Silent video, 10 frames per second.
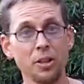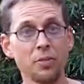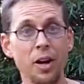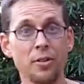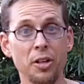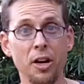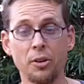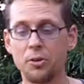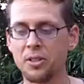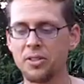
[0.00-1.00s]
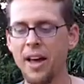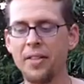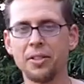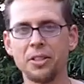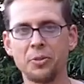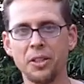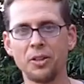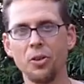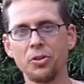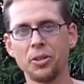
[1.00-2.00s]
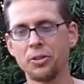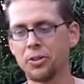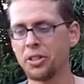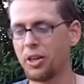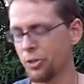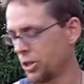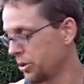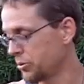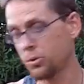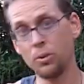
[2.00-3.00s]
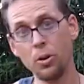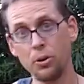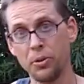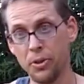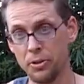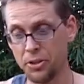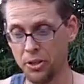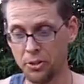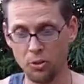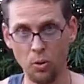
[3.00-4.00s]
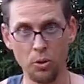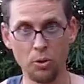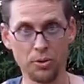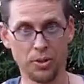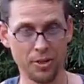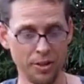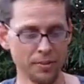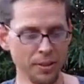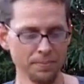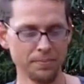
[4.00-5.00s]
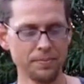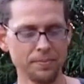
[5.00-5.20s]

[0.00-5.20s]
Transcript: I love avocados. As athletes, we need all this energy, and avocados are loaded with energy and good oils and stuff.